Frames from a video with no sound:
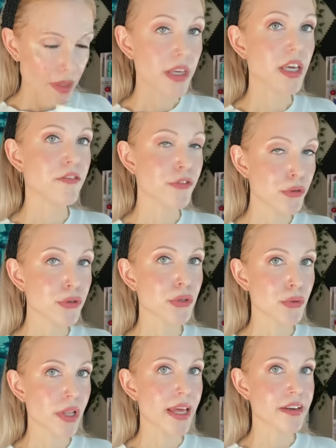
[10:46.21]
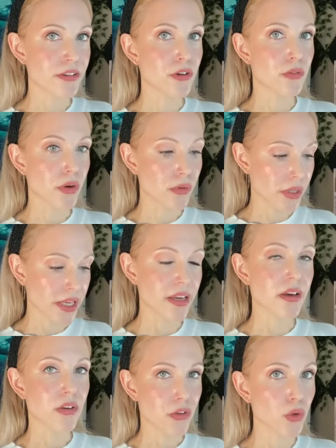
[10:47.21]
if you do like
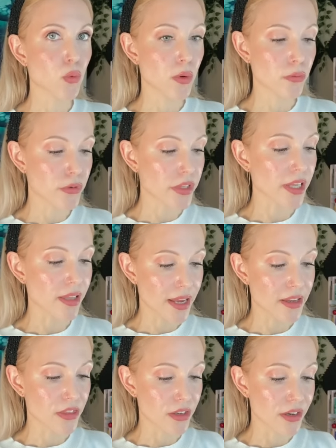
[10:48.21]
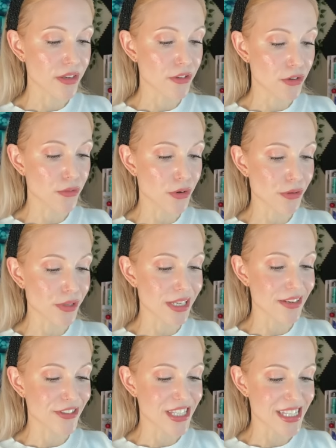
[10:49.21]
neroli, you will really like the
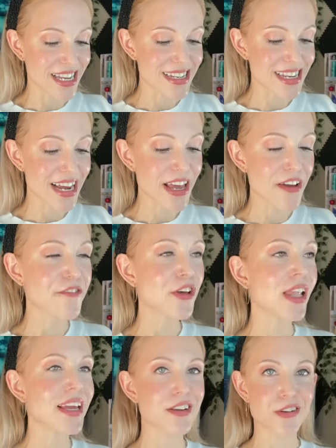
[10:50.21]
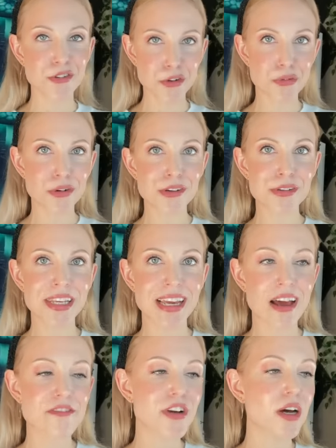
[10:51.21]
neroli scent. I, I, feel like neroli,
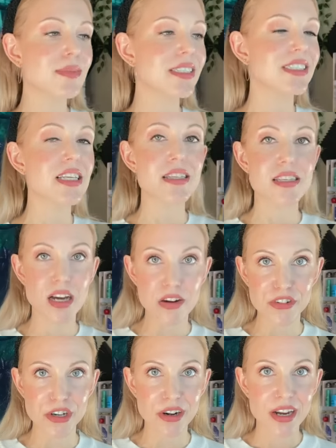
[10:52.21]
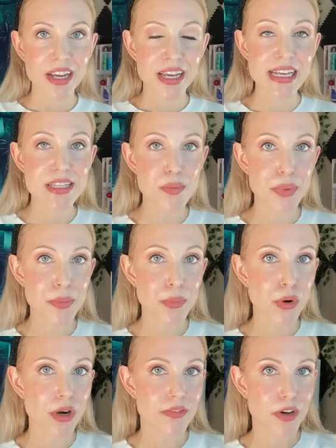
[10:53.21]
I've come to discover, is a bit
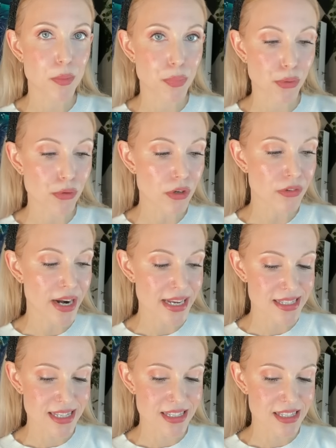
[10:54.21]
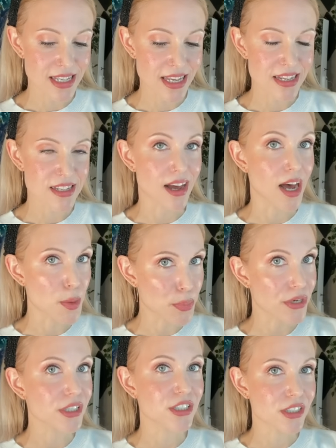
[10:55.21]
more of a polarizing scent. I
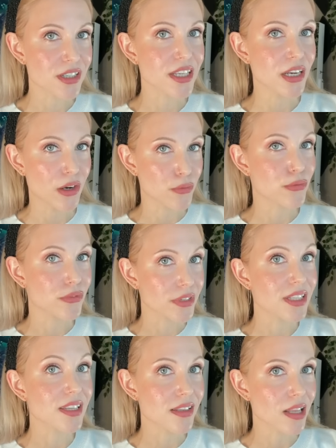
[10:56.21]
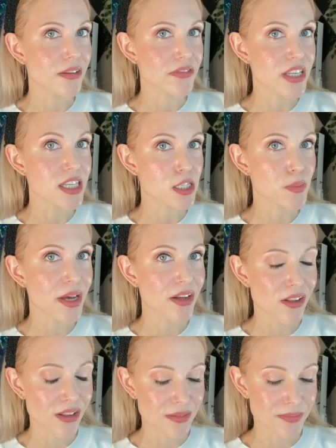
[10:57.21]
personally really love this
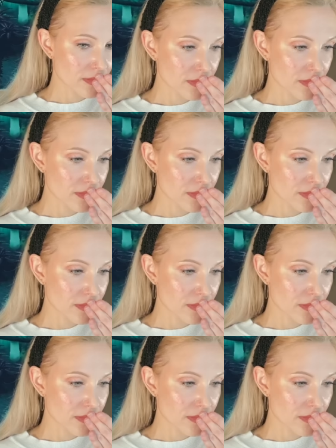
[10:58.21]
smell.